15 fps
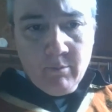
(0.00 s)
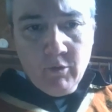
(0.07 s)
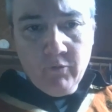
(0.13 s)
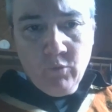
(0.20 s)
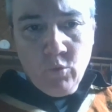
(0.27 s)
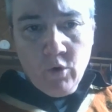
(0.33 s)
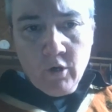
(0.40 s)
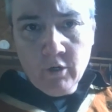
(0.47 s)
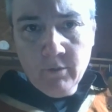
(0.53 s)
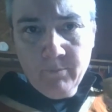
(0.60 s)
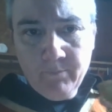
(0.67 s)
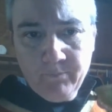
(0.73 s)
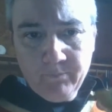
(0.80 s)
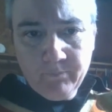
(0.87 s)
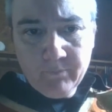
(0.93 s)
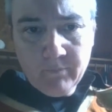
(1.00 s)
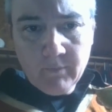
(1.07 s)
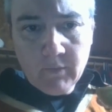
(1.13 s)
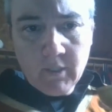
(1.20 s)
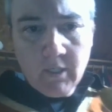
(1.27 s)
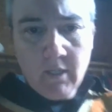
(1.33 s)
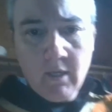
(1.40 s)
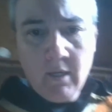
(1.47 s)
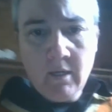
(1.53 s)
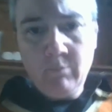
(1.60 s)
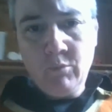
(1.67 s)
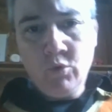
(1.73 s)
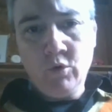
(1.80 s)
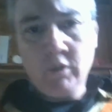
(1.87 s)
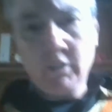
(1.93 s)
of water and
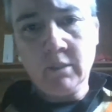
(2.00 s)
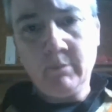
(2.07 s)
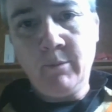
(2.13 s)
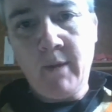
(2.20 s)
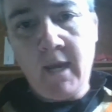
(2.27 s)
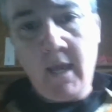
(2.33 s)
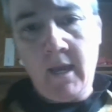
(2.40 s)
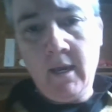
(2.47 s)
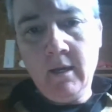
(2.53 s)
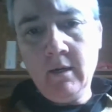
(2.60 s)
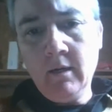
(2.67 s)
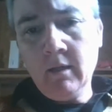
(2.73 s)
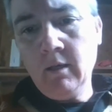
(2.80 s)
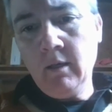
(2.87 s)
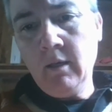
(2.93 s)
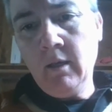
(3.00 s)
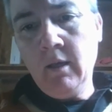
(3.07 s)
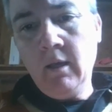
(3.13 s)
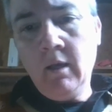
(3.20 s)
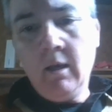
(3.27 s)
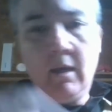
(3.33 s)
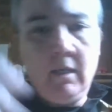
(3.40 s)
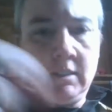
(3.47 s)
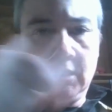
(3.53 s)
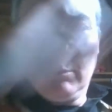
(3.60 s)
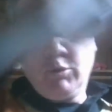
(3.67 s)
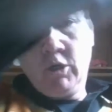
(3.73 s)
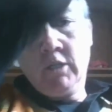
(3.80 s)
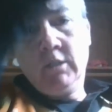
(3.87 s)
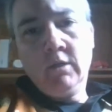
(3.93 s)
pour some in my hand and
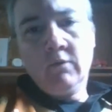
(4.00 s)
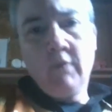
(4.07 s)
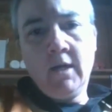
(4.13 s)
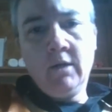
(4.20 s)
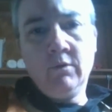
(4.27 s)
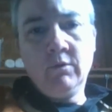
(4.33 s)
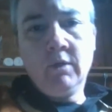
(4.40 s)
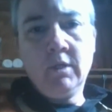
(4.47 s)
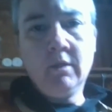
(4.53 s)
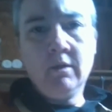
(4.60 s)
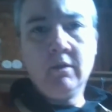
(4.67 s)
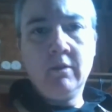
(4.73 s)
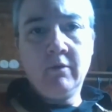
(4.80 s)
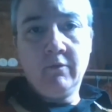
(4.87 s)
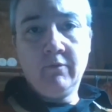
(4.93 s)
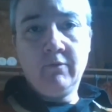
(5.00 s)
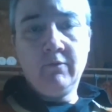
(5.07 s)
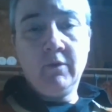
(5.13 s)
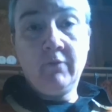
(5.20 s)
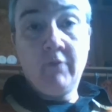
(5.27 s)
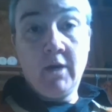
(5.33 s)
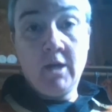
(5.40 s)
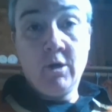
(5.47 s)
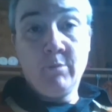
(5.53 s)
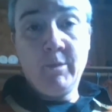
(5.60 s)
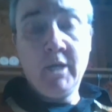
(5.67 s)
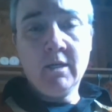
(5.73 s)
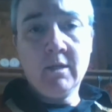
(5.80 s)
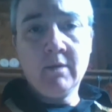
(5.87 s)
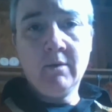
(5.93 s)
sprinkle it around the fire
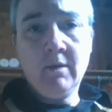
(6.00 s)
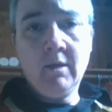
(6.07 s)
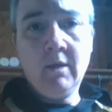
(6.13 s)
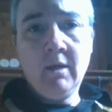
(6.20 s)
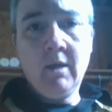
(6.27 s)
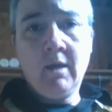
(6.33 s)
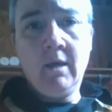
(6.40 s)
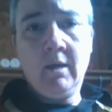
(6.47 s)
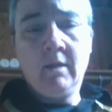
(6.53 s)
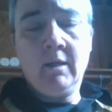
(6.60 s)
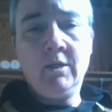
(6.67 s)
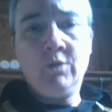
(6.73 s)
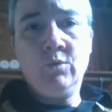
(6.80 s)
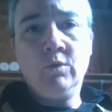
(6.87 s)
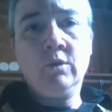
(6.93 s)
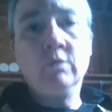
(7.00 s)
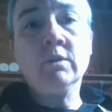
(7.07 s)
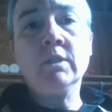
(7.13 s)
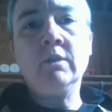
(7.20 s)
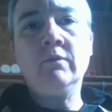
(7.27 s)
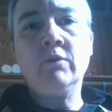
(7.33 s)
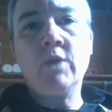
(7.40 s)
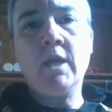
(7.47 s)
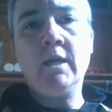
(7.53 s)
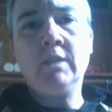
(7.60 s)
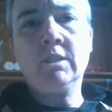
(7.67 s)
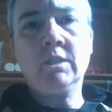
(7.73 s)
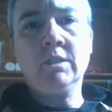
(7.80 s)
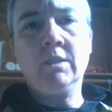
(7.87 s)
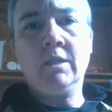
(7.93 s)
pit. And I do a little
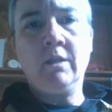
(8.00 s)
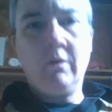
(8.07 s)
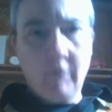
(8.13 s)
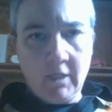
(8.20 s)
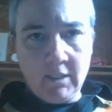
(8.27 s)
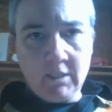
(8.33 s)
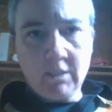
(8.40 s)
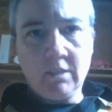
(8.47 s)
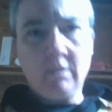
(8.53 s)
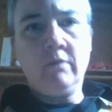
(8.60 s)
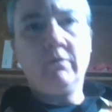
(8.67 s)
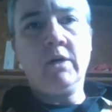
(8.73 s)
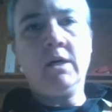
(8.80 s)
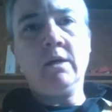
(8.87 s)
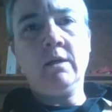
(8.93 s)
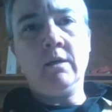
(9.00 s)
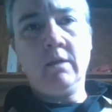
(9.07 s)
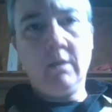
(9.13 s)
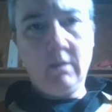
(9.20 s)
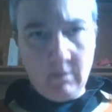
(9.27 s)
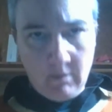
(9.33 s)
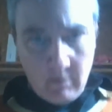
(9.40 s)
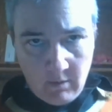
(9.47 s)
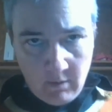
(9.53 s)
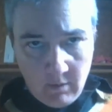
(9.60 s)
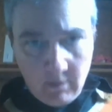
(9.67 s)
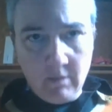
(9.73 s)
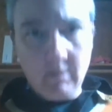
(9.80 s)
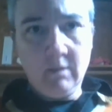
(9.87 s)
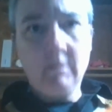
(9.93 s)
invocation that invites the divine
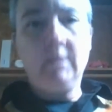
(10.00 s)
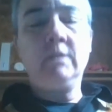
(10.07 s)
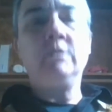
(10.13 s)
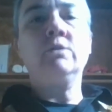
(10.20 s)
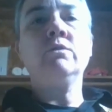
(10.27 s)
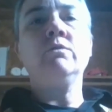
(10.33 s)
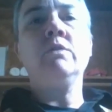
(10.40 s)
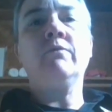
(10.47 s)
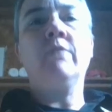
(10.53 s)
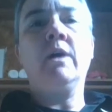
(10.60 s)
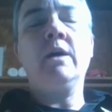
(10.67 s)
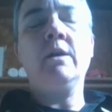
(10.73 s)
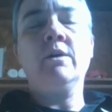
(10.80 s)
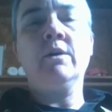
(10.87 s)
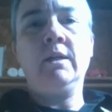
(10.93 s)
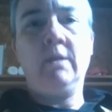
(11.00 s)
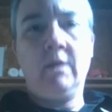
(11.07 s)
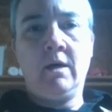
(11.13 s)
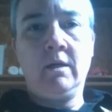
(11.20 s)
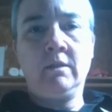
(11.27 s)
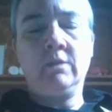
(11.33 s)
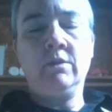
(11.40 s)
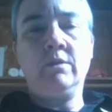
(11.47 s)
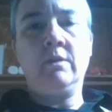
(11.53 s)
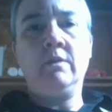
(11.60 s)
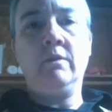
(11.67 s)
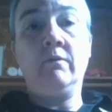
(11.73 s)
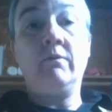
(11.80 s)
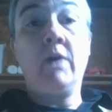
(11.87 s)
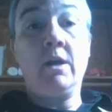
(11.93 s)
into the fire and onto
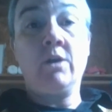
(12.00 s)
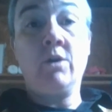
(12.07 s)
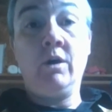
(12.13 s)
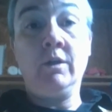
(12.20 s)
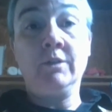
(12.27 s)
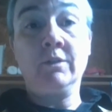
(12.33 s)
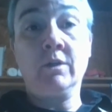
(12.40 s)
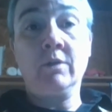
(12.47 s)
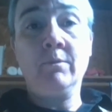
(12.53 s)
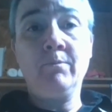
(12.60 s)
the fire altar.